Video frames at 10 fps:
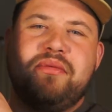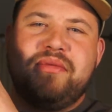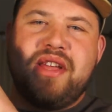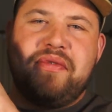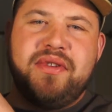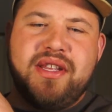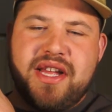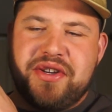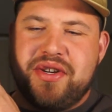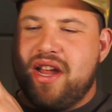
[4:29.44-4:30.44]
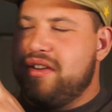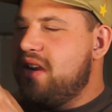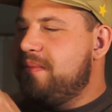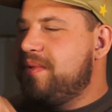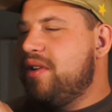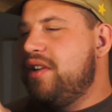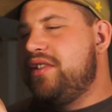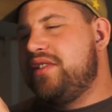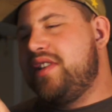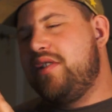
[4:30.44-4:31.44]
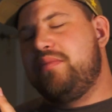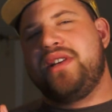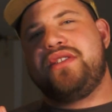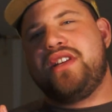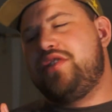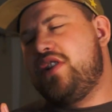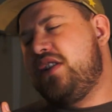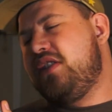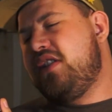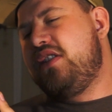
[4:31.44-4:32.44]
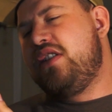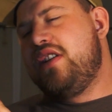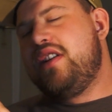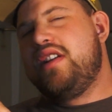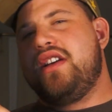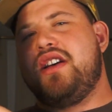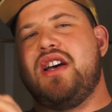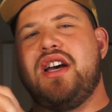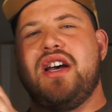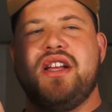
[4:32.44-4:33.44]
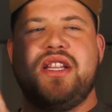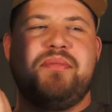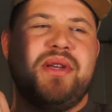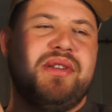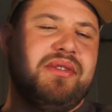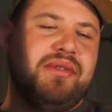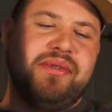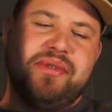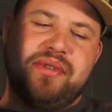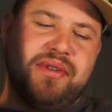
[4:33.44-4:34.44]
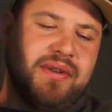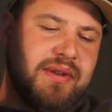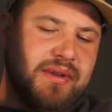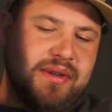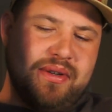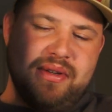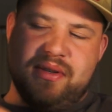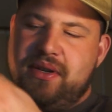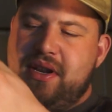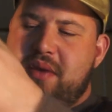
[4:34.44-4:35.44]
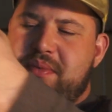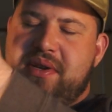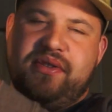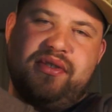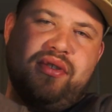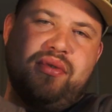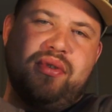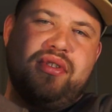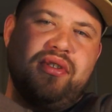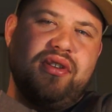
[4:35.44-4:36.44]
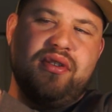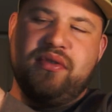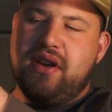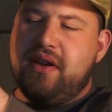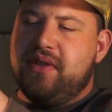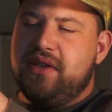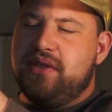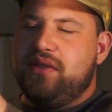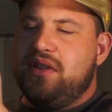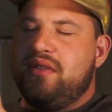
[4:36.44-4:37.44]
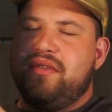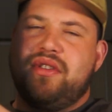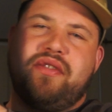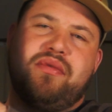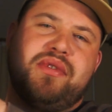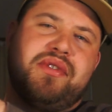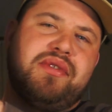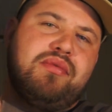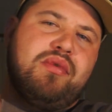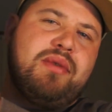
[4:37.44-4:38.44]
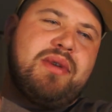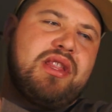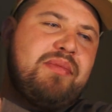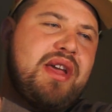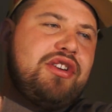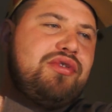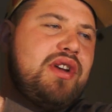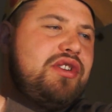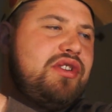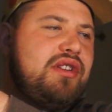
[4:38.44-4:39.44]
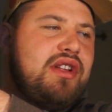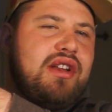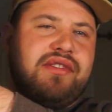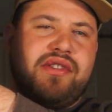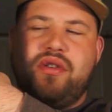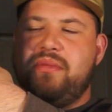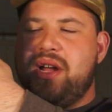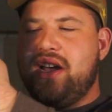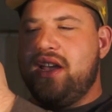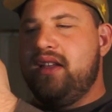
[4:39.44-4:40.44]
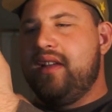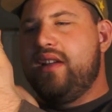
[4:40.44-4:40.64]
Definitely that shotgun. I'm sorry, you just can't replace that shotgun. The pistols, pistols are cool too. Everyone's worried about the penetration, and so am I.